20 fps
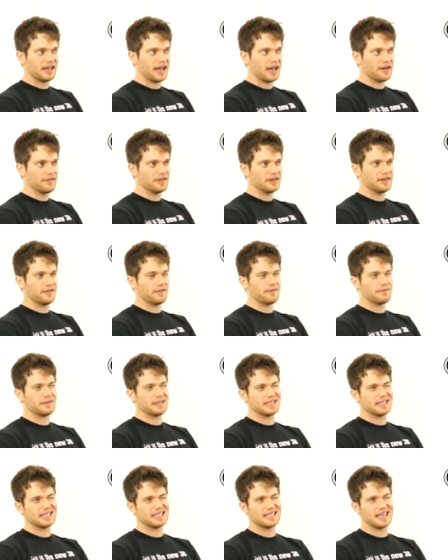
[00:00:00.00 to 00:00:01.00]
I haven't
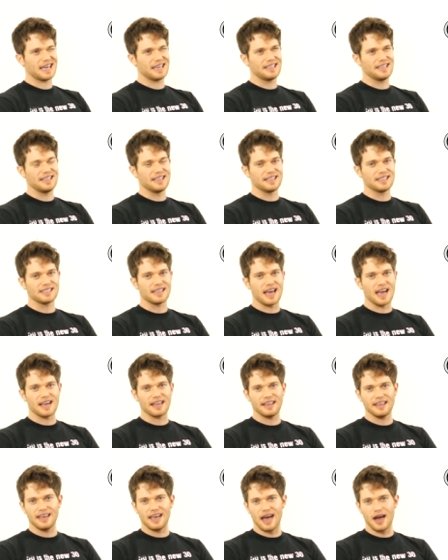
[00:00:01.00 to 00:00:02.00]
decided
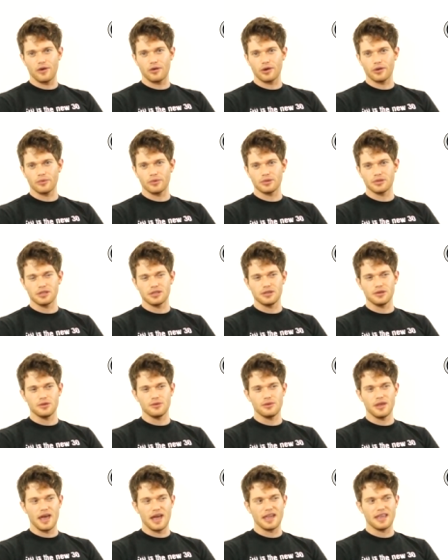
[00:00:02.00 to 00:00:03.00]
exactly how I want to
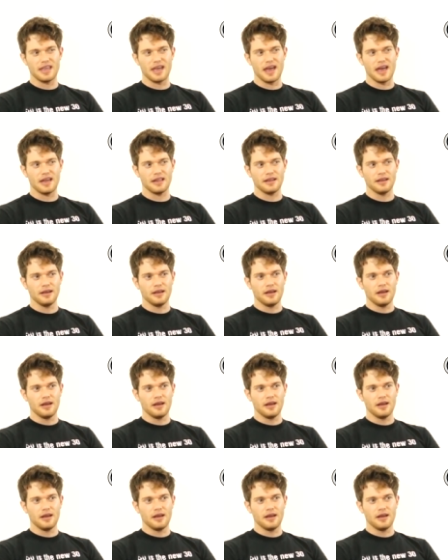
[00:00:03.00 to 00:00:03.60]
do that yet.